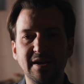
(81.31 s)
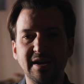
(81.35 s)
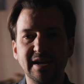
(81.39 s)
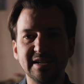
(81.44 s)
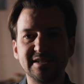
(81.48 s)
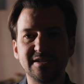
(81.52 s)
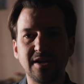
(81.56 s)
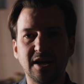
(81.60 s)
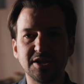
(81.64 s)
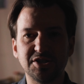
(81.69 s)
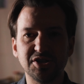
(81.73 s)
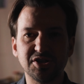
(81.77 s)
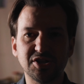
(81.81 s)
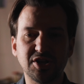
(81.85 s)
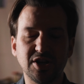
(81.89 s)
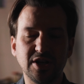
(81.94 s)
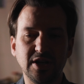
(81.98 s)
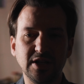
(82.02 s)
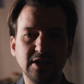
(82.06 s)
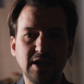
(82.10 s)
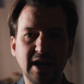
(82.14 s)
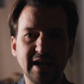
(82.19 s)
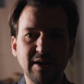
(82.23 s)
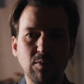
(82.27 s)
It's not just
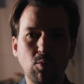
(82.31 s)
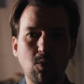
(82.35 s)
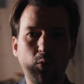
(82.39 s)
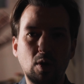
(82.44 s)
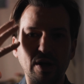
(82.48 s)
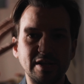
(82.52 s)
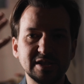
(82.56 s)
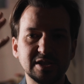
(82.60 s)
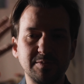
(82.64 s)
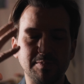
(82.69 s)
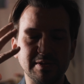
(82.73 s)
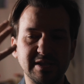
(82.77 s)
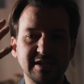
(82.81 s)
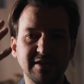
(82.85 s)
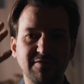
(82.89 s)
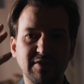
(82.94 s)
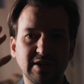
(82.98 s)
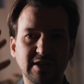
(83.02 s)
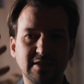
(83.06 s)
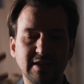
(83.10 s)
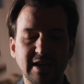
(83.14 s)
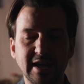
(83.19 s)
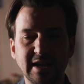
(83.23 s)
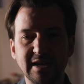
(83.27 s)
gonna light one
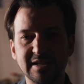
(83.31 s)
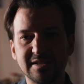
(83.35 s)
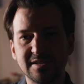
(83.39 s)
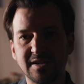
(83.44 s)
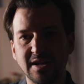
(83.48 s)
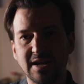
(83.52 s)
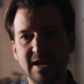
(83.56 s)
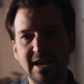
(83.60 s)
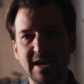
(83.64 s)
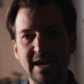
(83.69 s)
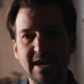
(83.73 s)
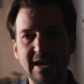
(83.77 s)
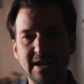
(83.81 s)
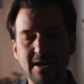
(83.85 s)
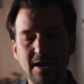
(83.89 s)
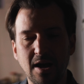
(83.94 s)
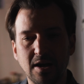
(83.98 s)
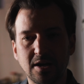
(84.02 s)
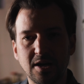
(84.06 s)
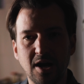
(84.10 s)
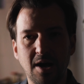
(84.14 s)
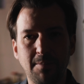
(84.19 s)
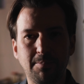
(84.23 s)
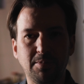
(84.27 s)
specific thing, it's gonna hit
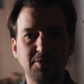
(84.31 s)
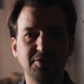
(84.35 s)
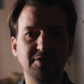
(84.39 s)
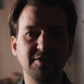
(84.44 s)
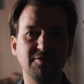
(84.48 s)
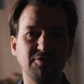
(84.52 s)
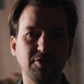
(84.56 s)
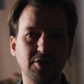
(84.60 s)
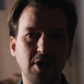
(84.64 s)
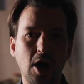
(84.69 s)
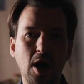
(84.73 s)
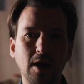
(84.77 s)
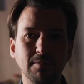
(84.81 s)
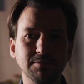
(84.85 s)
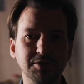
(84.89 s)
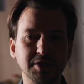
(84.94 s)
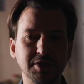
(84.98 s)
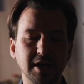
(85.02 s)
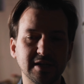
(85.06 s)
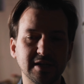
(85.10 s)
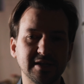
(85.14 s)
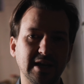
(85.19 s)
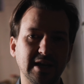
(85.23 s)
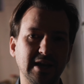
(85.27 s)
a couple different
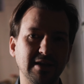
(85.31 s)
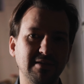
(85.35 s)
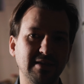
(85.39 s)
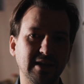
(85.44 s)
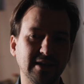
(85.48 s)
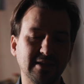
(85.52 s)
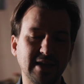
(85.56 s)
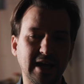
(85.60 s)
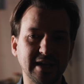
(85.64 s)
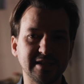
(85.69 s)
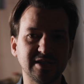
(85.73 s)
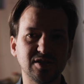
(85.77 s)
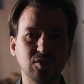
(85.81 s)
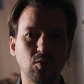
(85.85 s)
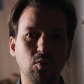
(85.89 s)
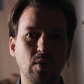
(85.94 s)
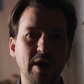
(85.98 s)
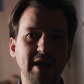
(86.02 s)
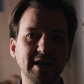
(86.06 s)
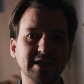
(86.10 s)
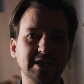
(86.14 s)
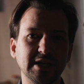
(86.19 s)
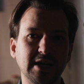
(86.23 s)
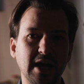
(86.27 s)
objects. And I think that's the
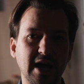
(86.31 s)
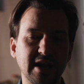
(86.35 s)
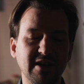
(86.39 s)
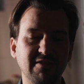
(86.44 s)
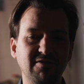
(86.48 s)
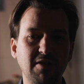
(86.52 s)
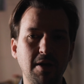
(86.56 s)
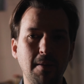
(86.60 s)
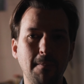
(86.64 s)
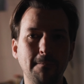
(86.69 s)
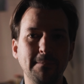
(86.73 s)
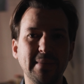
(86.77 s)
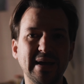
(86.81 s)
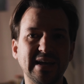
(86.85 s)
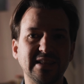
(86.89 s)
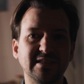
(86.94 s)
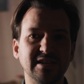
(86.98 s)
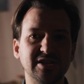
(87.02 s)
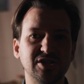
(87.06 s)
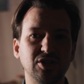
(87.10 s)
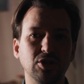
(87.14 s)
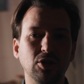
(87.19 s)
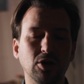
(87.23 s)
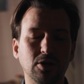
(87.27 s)
way to kind of make
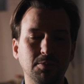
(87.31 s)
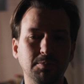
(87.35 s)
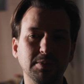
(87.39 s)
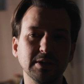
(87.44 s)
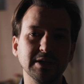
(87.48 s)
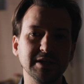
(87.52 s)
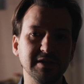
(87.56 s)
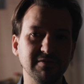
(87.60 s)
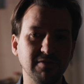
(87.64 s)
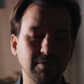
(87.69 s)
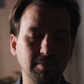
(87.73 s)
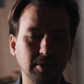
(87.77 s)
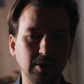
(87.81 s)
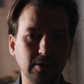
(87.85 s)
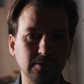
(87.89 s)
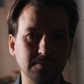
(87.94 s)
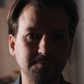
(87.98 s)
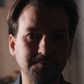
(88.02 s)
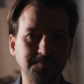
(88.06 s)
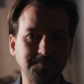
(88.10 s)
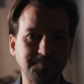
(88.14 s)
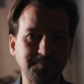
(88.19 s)
this look believable.